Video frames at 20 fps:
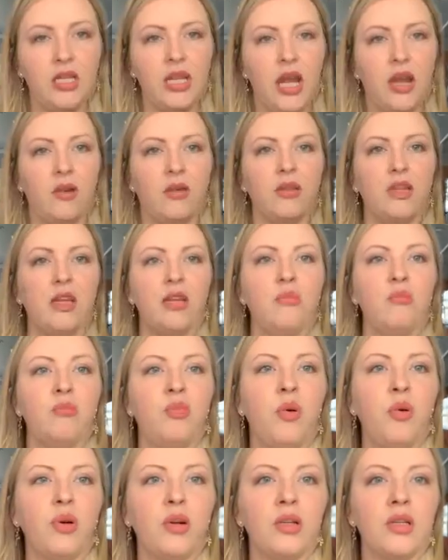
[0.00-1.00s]
Now, the
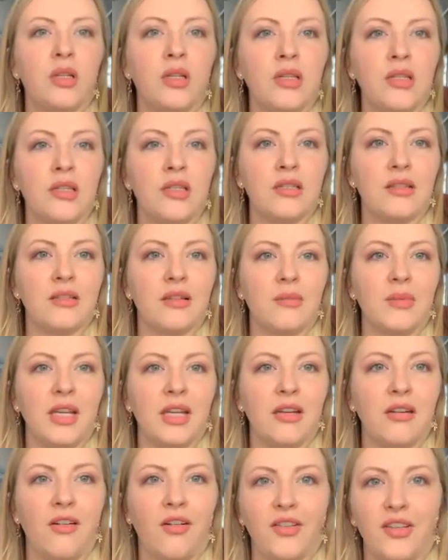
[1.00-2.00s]
importance, I'm
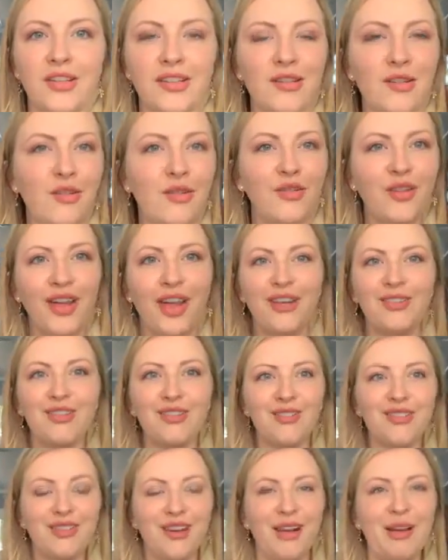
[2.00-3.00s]
getting all these
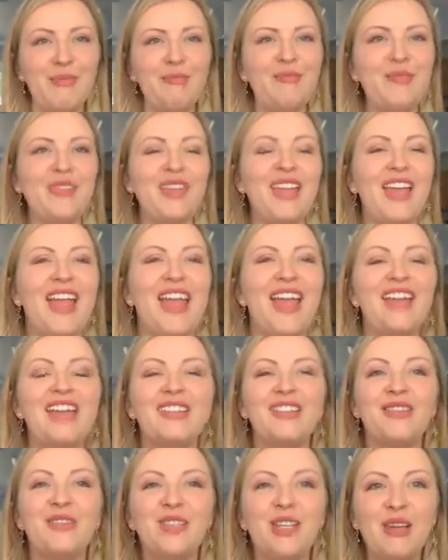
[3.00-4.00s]
notifications, sorry.
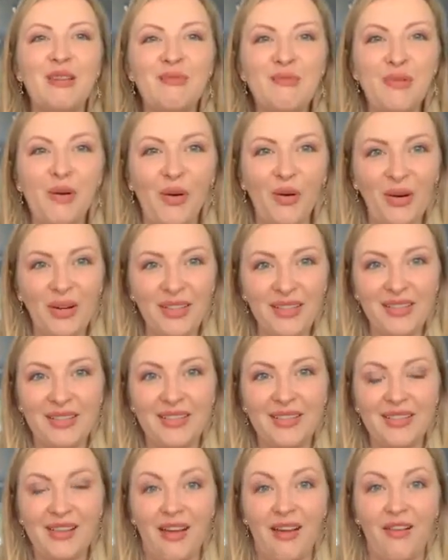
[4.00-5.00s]
So the
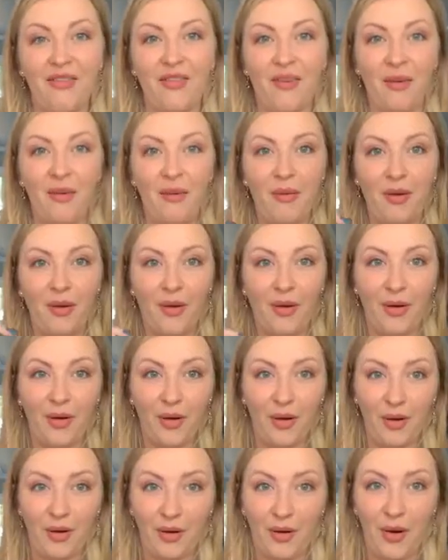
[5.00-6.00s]
importance of
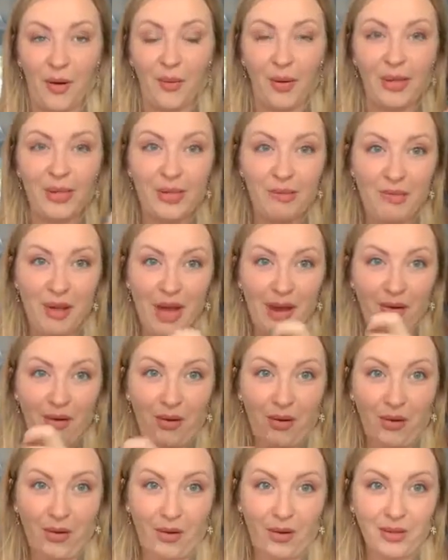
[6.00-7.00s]
going to bed
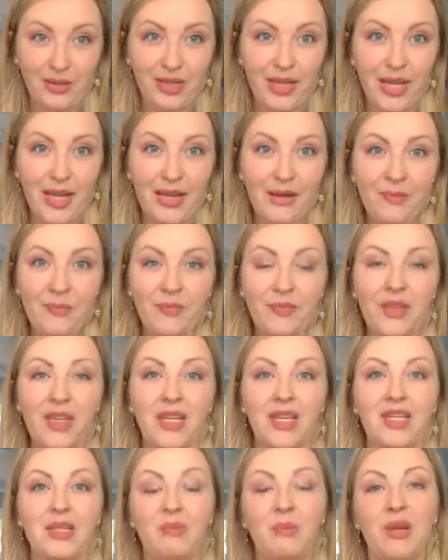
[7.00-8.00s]
early
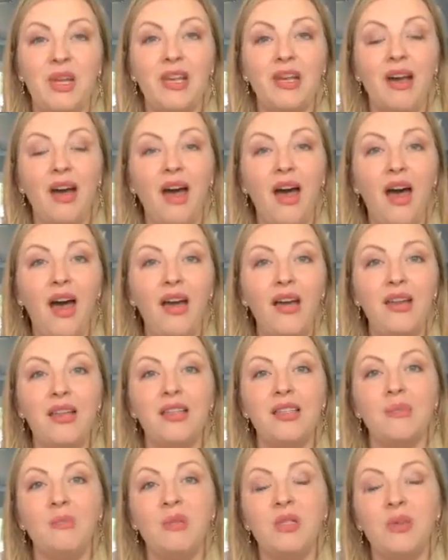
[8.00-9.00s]
is
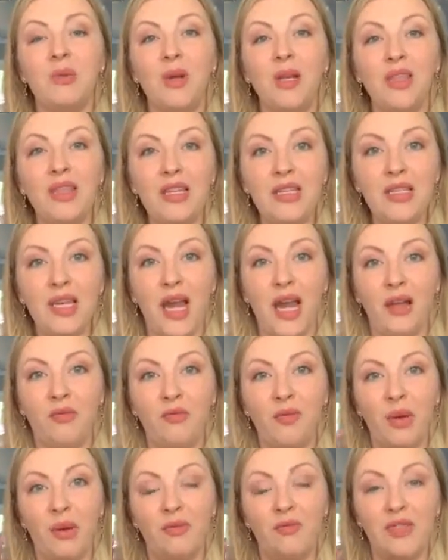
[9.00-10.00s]
because between the time
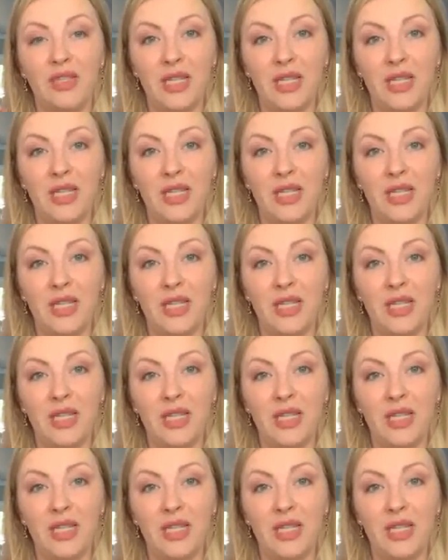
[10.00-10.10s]
of